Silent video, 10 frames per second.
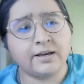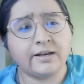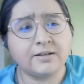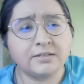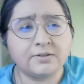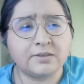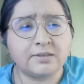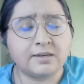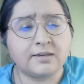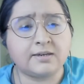I also
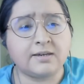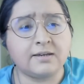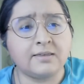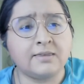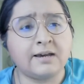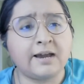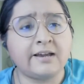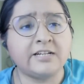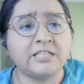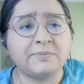think
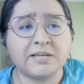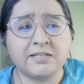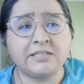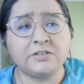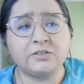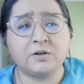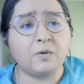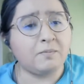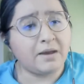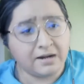that it's because there's
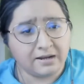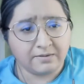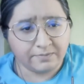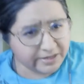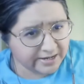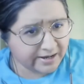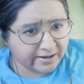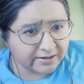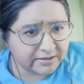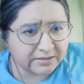so many
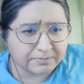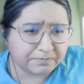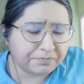BLs,